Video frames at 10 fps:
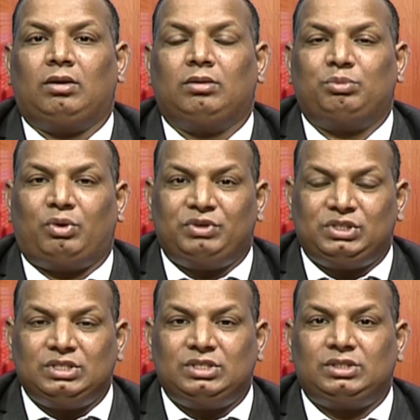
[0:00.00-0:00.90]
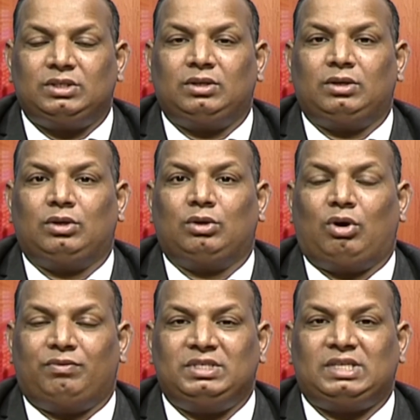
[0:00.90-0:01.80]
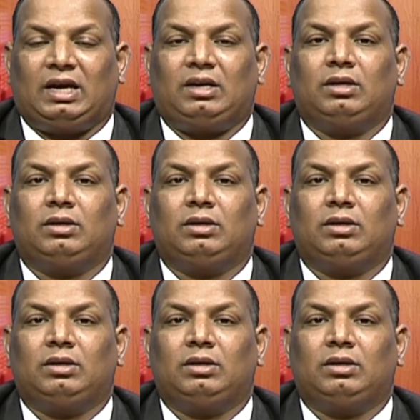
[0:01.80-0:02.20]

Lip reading: provisions of this Act.